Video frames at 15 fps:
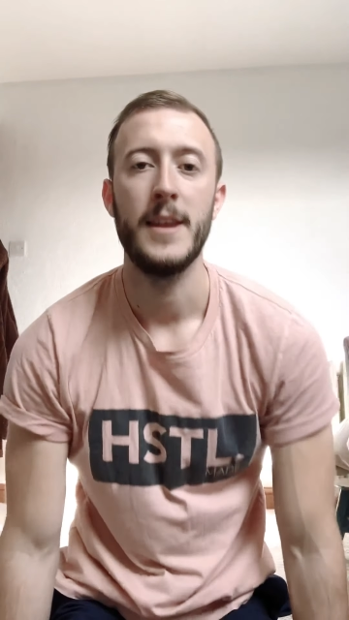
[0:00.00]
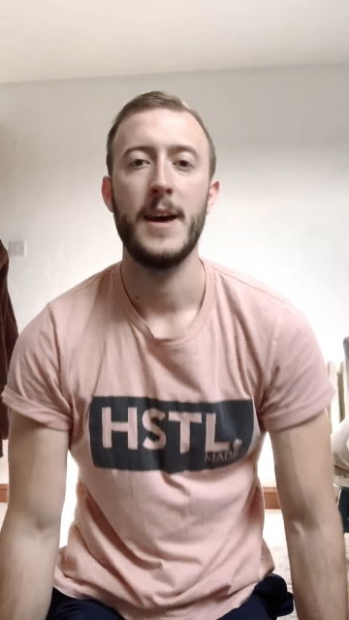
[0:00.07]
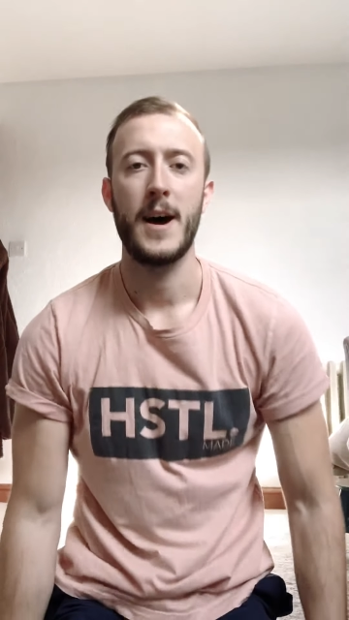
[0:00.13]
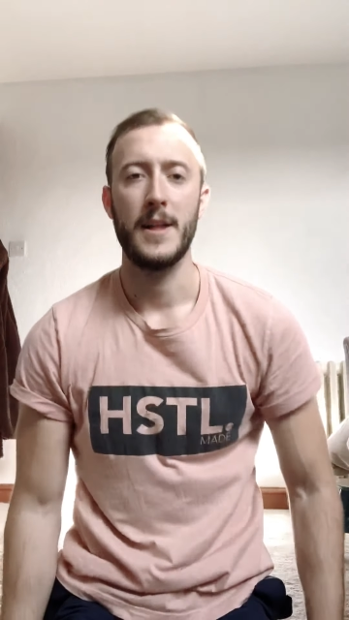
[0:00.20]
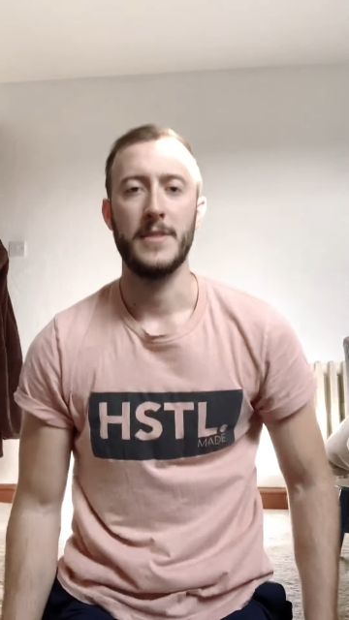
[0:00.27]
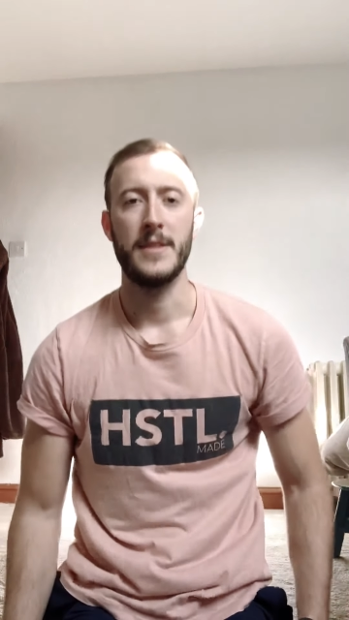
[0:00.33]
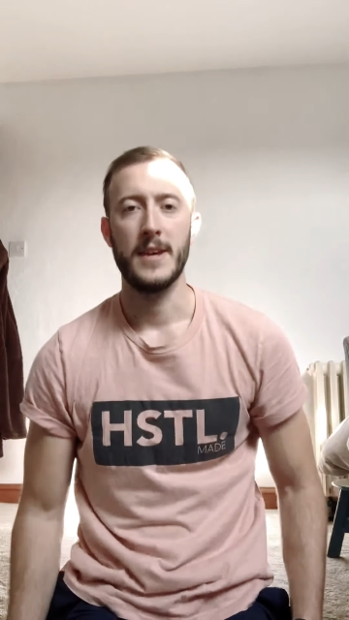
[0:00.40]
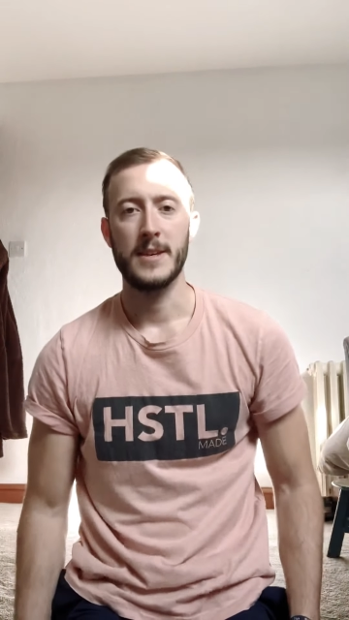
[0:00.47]

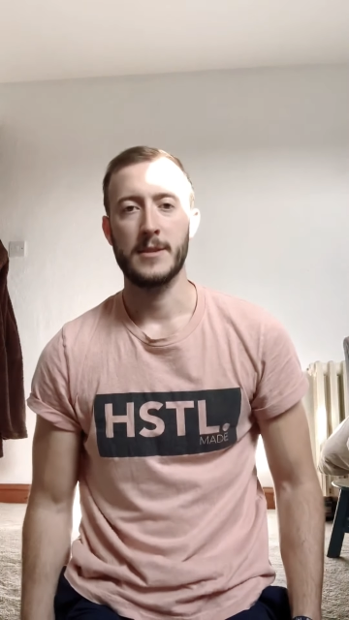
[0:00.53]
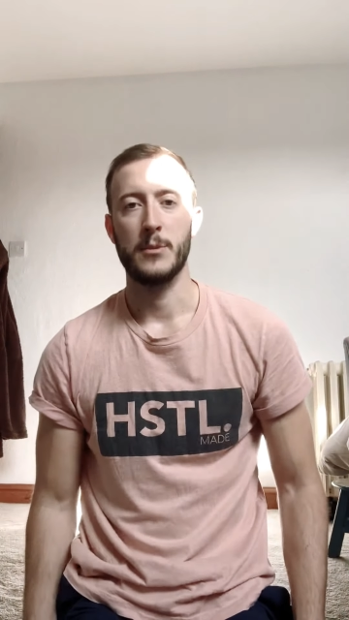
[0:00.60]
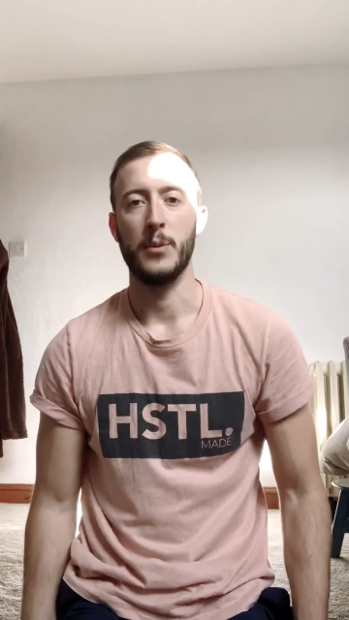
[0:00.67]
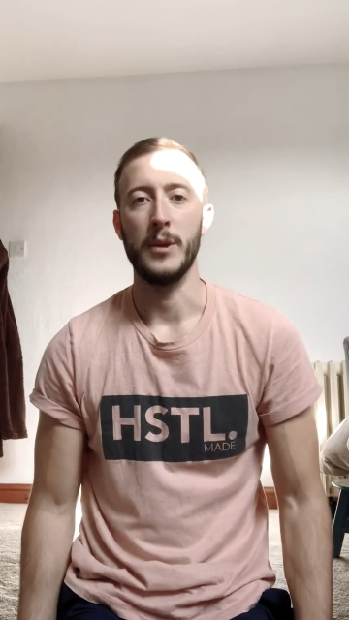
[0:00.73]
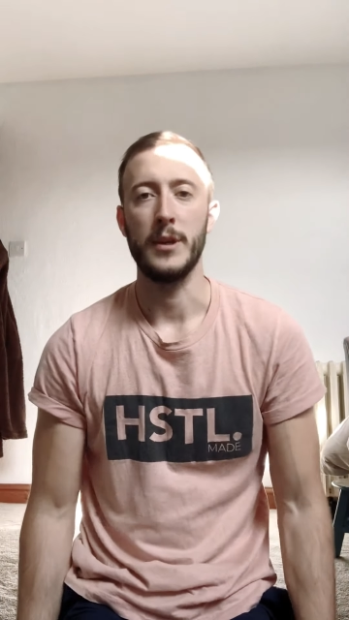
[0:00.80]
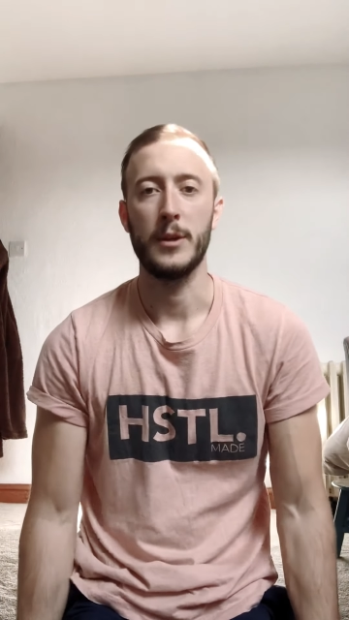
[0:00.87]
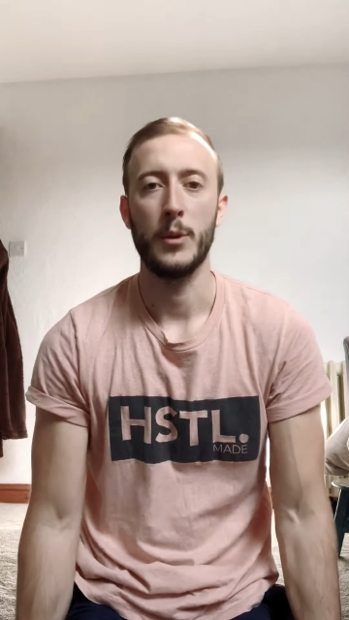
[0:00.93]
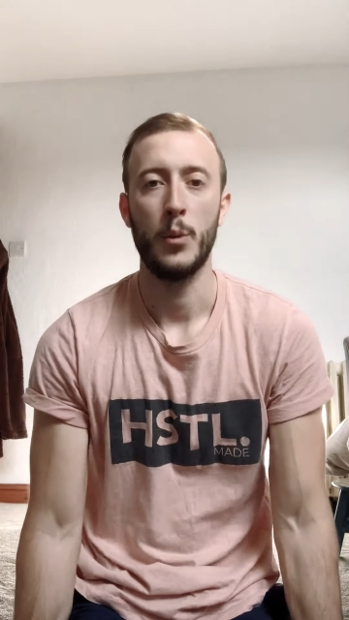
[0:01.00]
and this
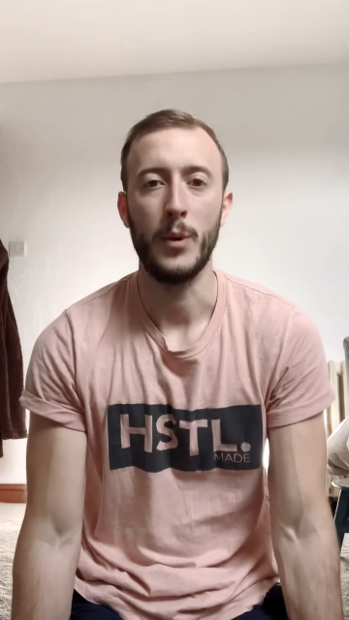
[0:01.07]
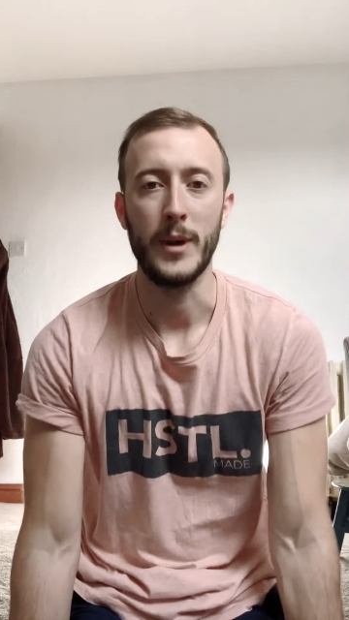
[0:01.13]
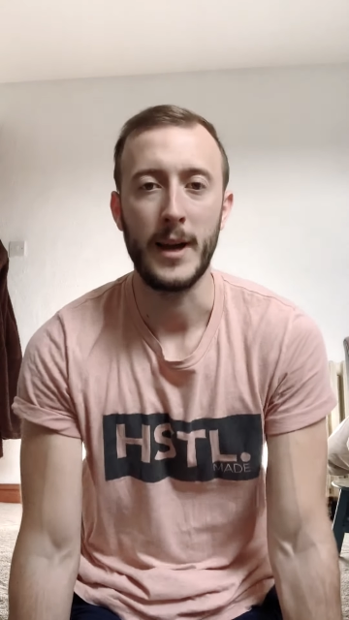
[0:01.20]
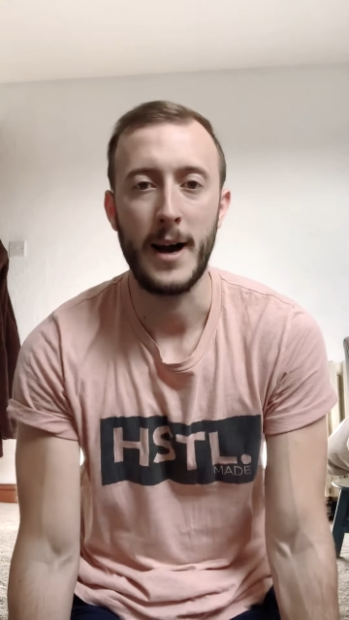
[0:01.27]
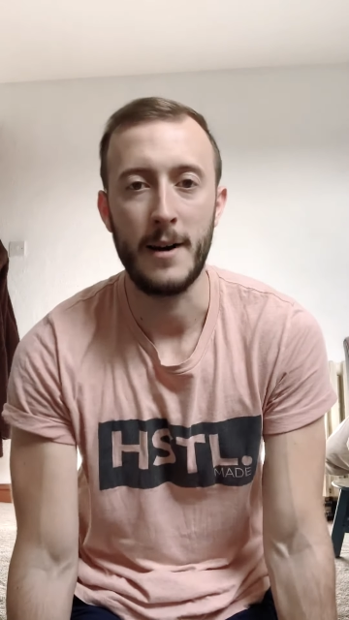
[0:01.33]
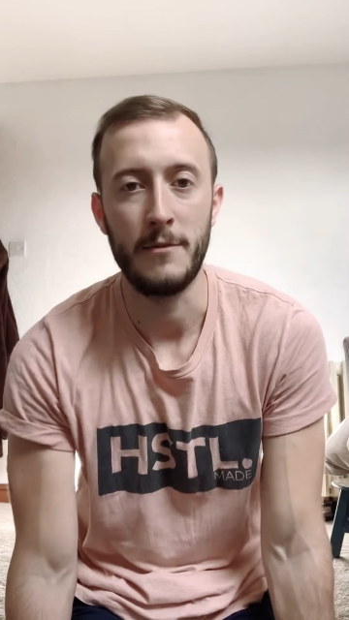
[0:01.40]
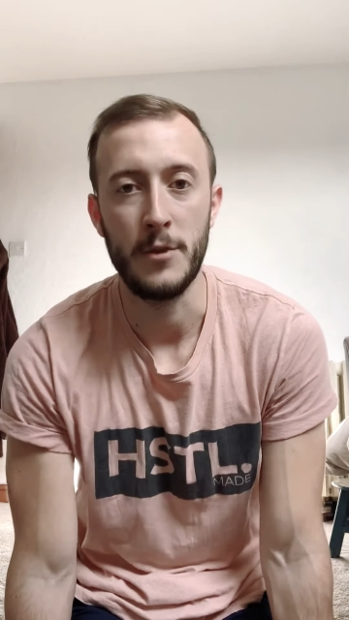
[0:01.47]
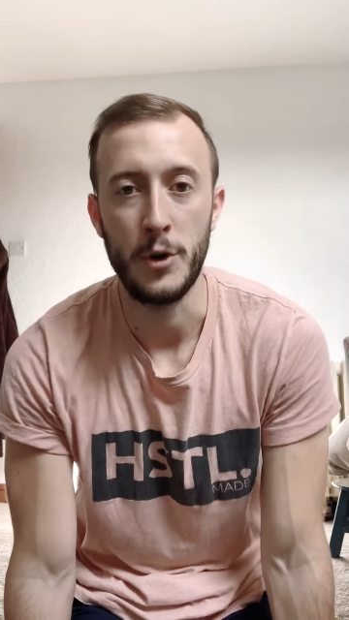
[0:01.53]
week we
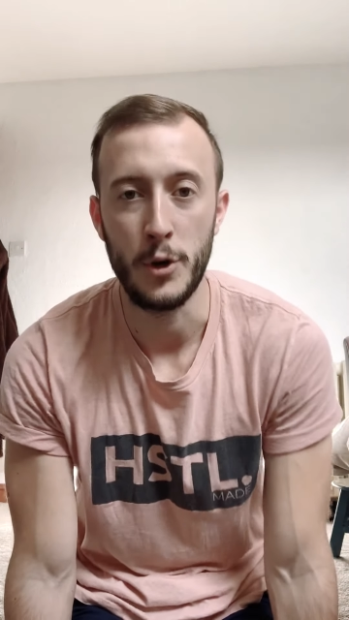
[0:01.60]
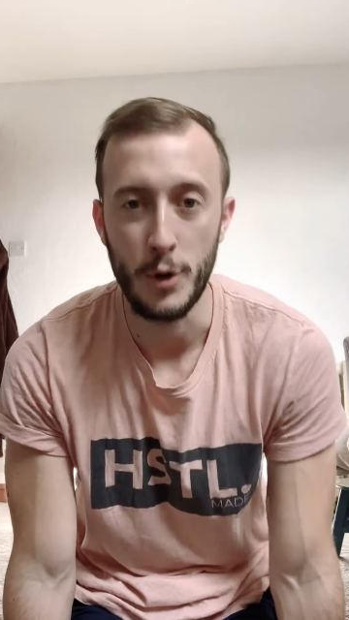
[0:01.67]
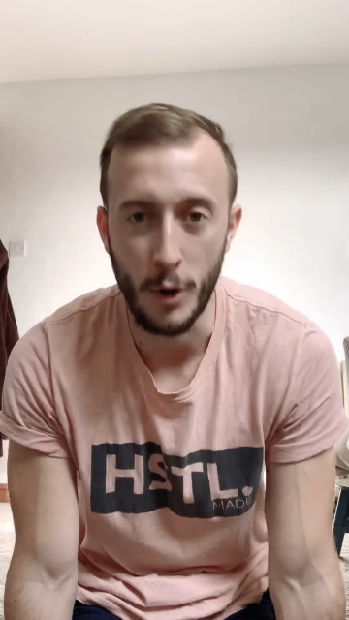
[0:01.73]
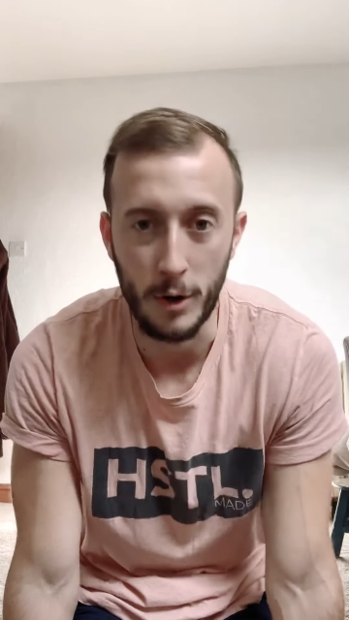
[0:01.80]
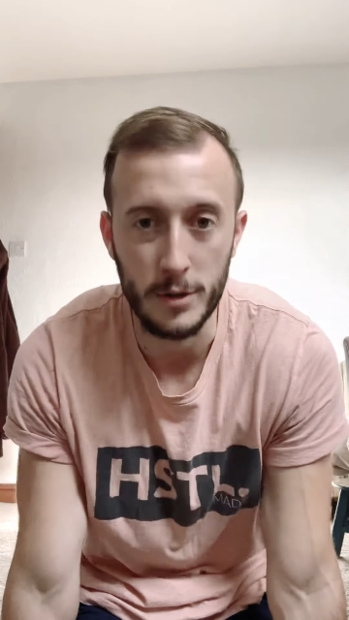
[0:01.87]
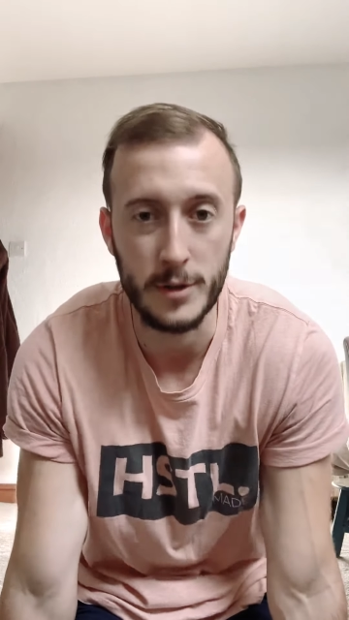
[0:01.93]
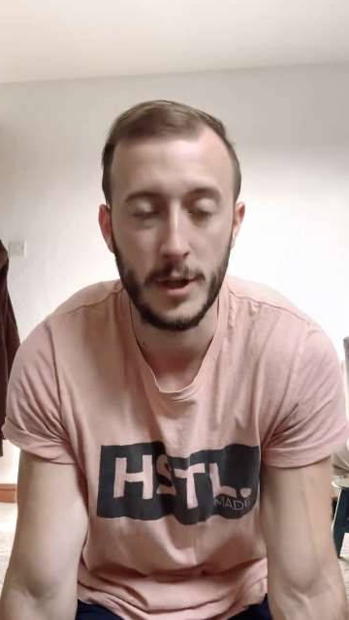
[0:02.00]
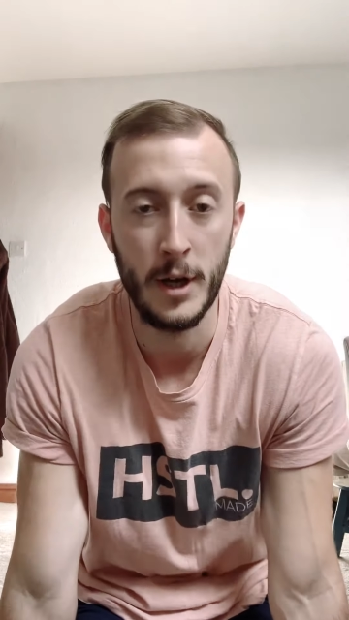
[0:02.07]
have
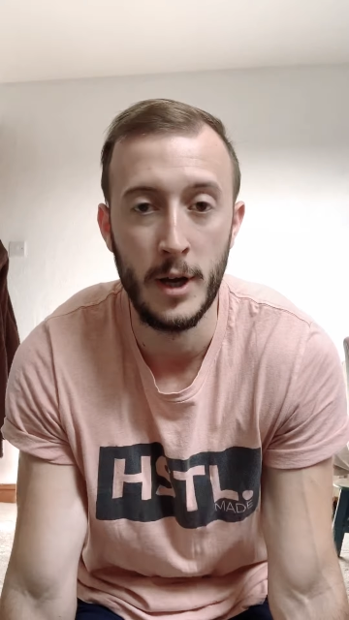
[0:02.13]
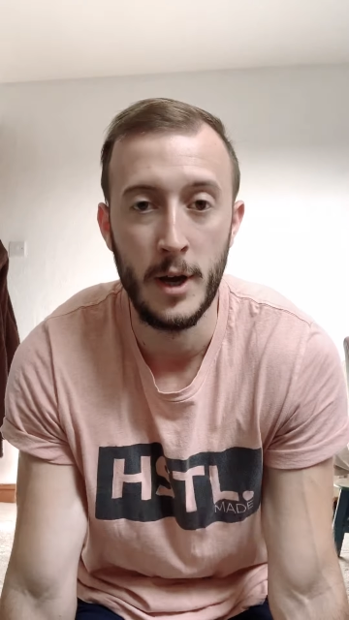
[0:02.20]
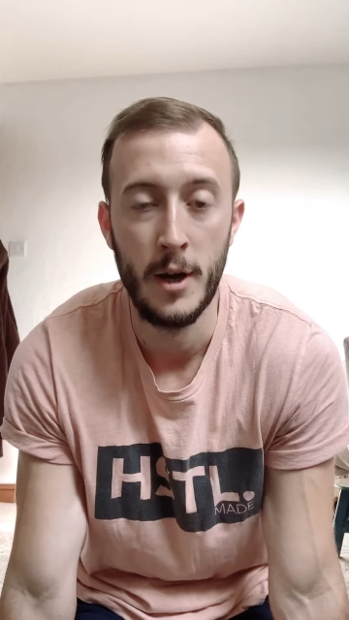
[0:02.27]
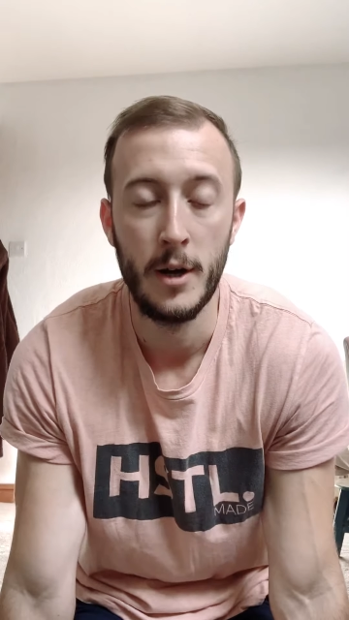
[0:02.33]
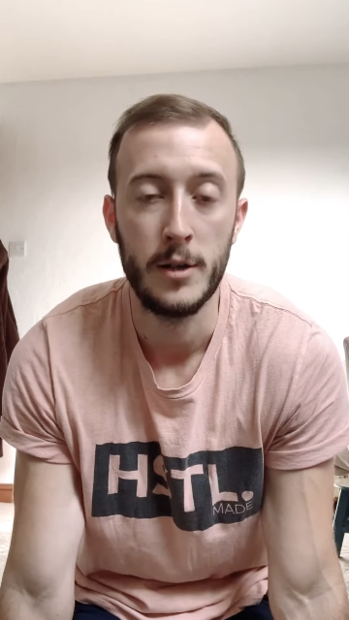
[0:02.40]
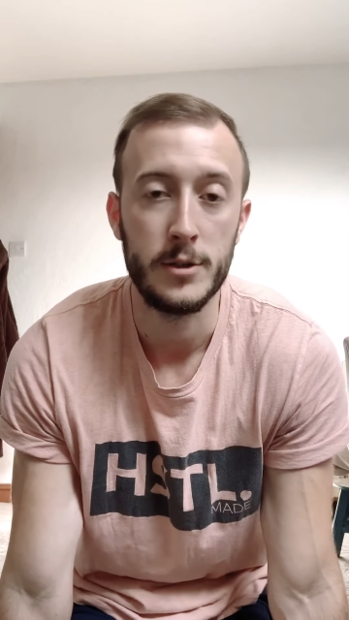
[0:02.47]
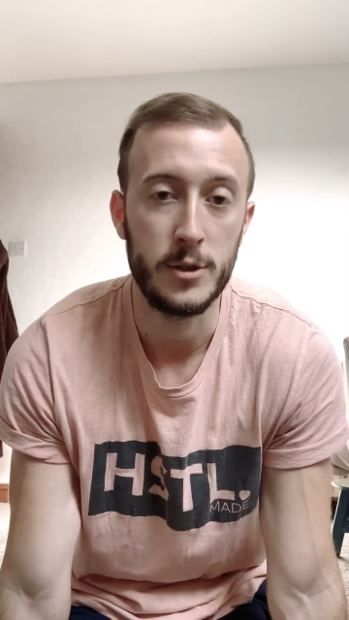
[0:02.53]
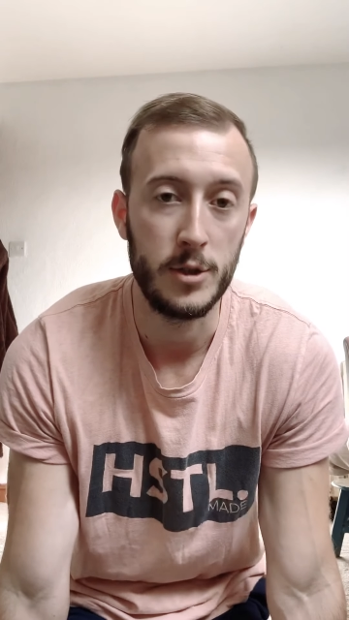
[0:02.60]
not
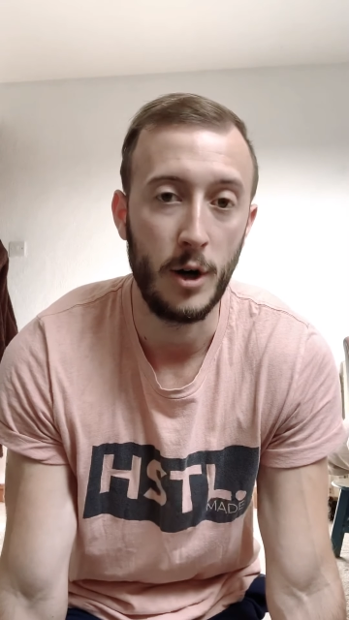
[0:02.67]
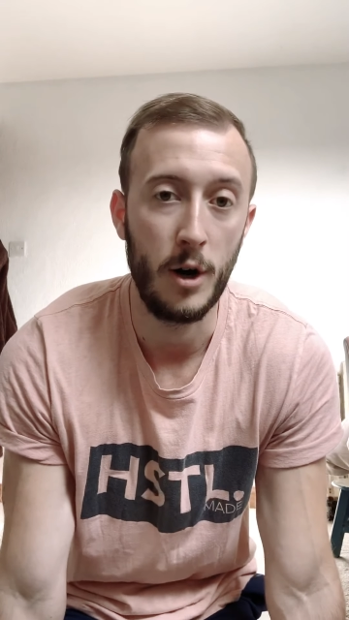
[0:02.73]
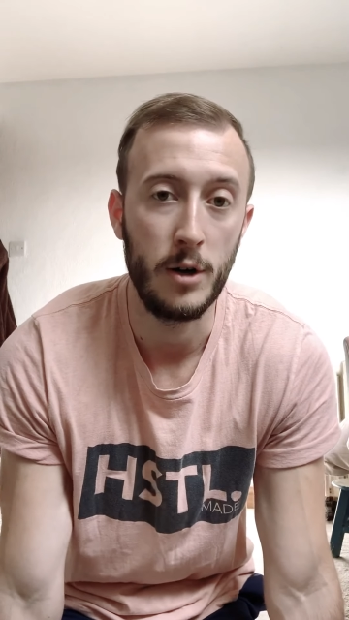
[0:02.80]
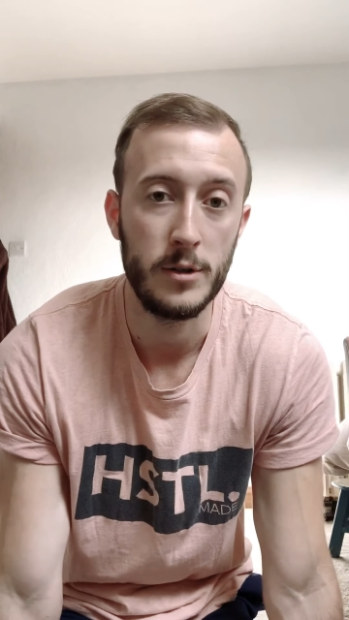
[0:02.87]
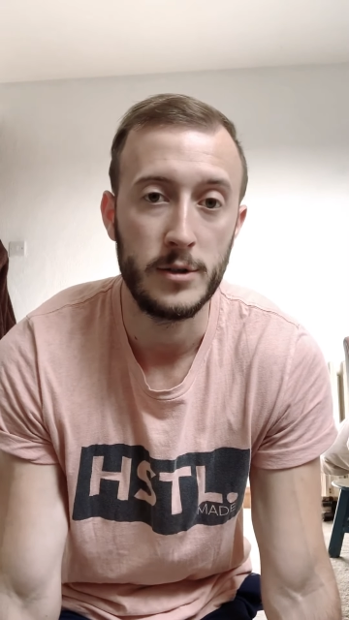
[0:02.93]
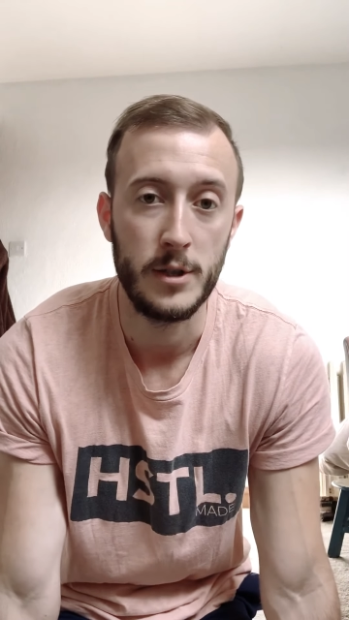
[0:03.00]
got